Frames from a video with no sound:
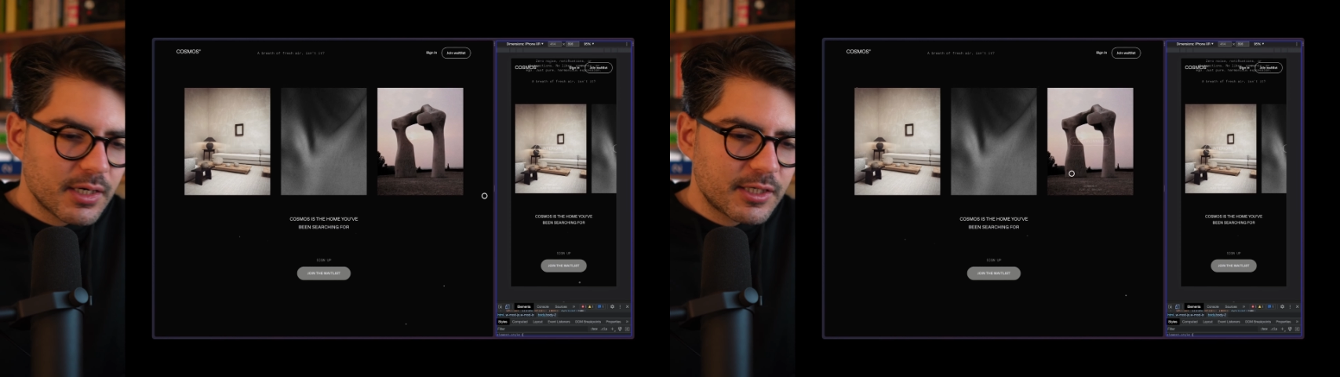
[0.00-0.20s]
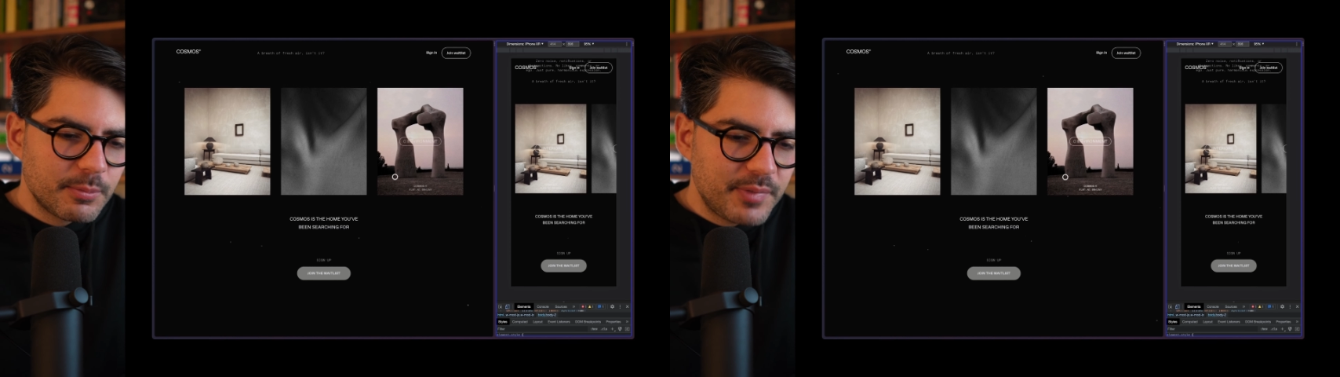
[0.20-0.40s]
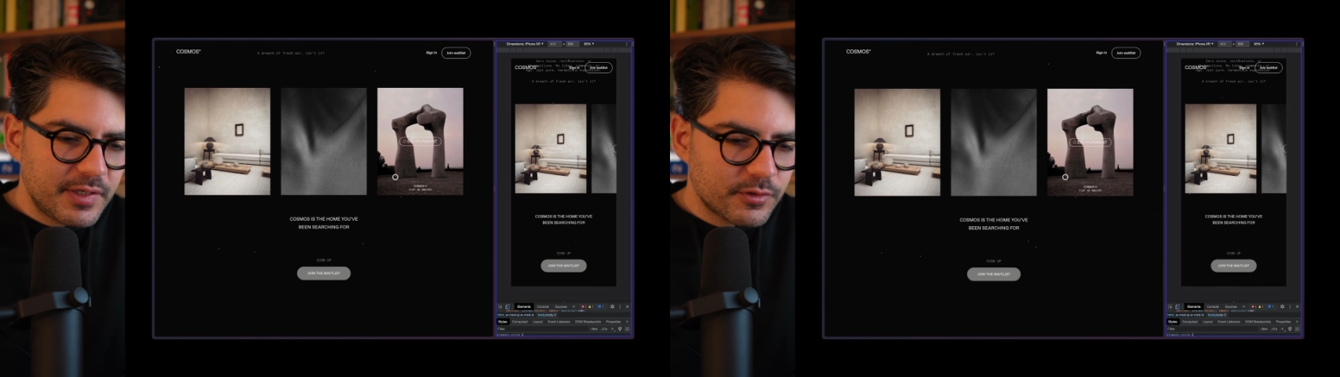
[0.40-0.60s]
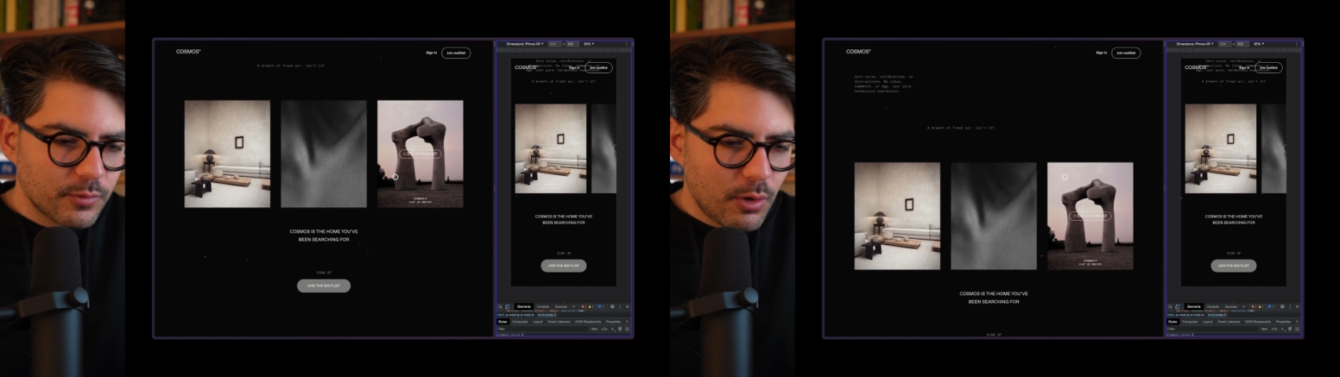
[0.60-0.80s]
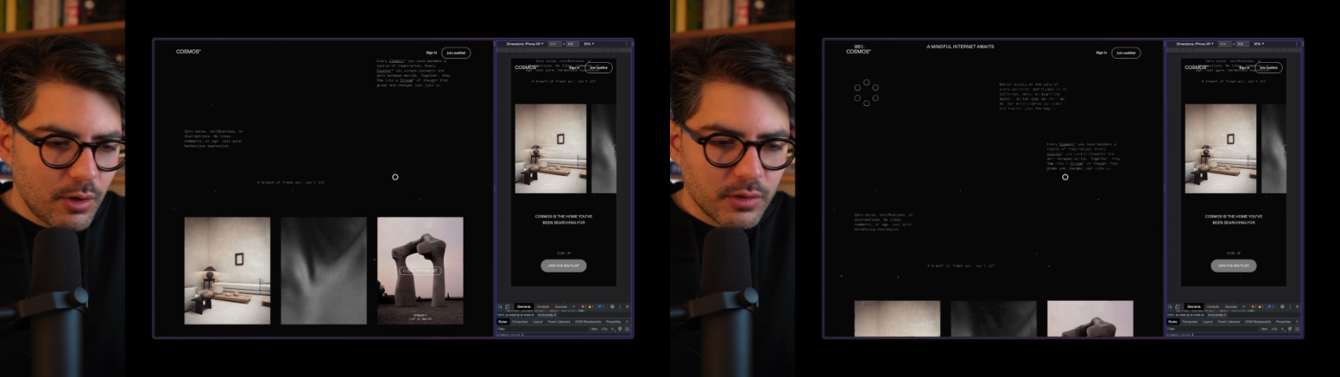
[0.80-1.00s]
compared
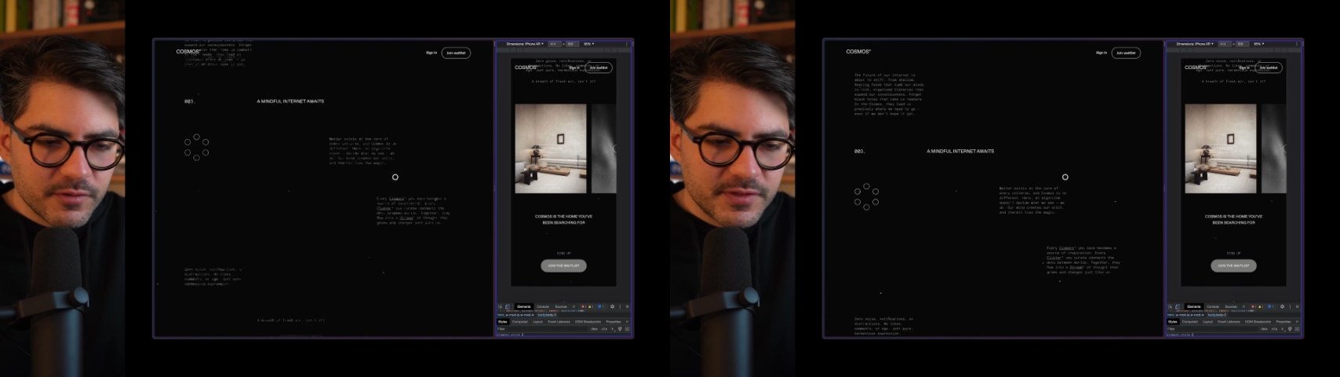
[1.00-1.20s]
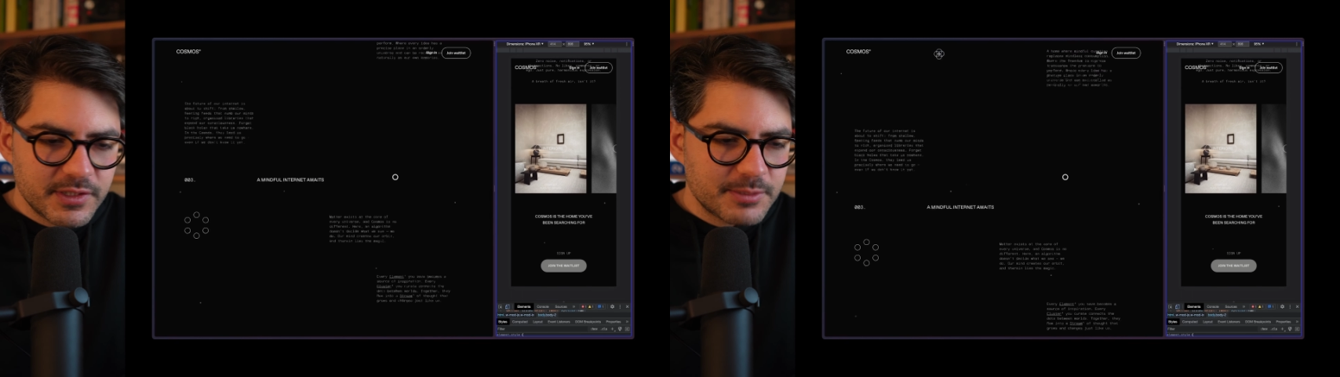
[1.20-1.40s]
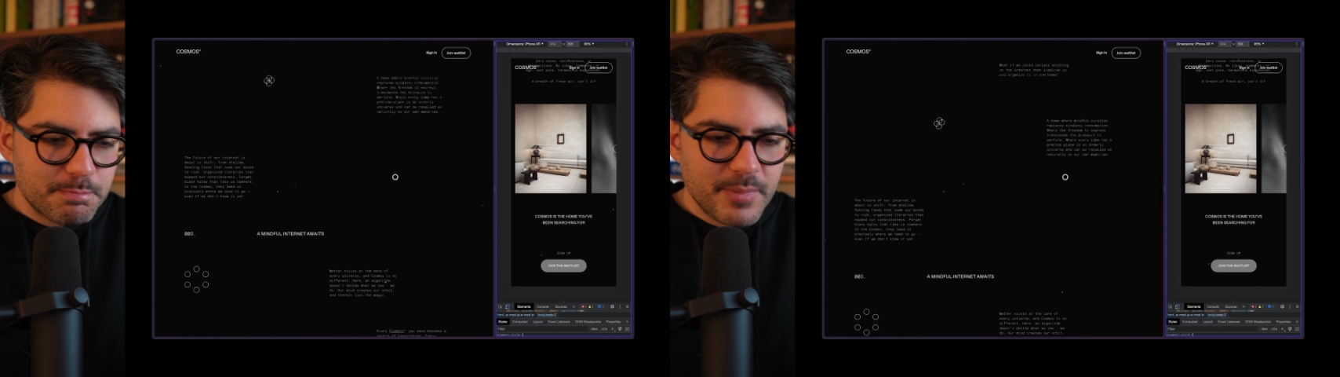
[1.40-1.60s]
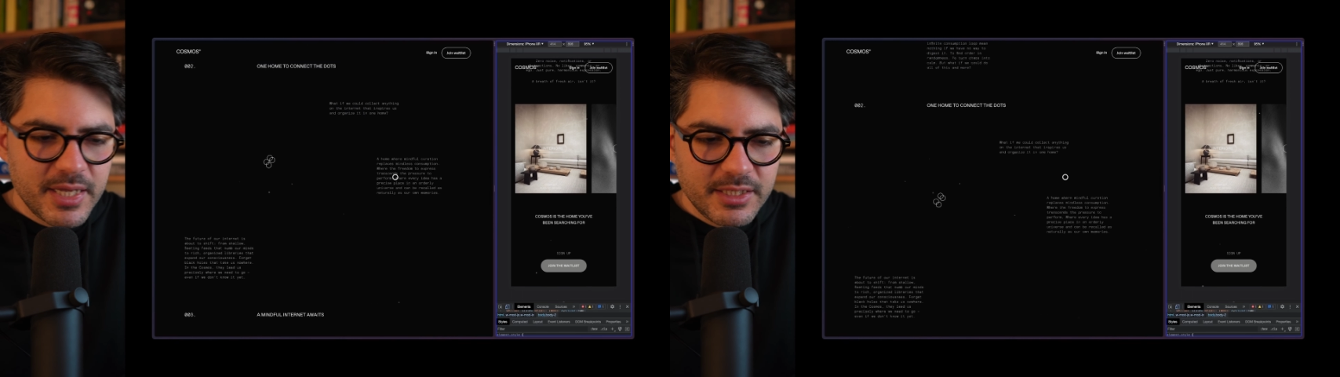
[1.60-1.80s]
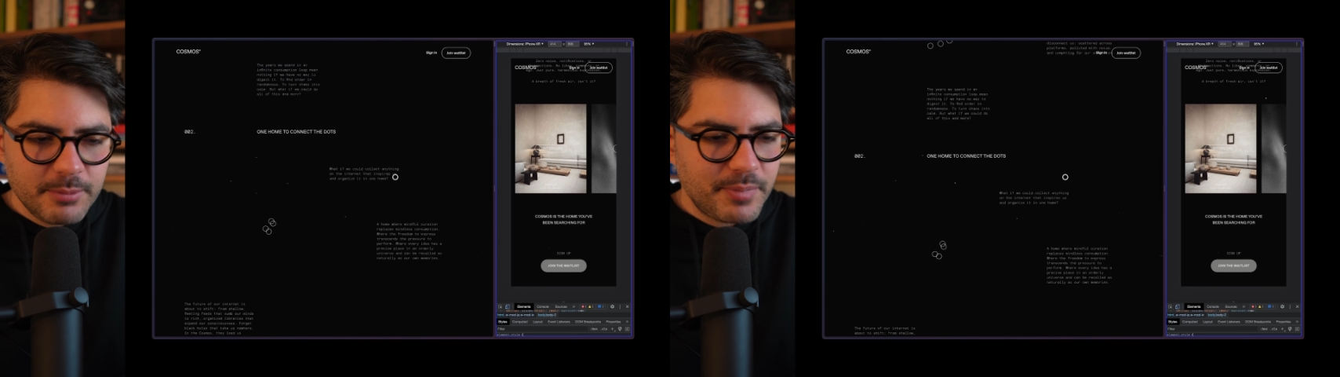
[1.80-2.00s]
to all of these many